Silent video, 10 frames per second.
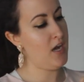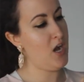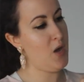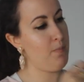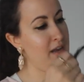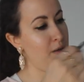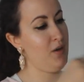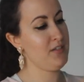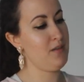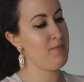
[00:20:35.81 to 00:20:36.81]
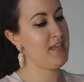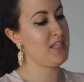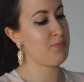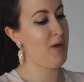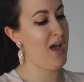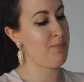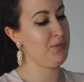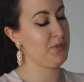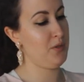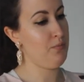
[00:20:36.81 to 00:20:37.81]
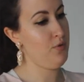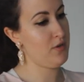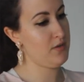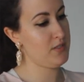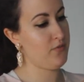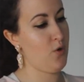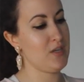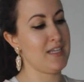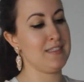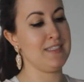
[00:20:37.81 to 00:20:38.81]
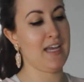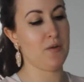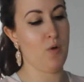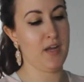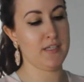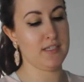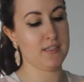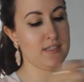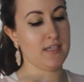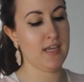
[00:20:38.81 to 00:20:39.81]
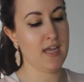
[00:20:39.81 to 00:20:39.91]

Um, and I wanted to make this pop a little more, so of course I DIY'd it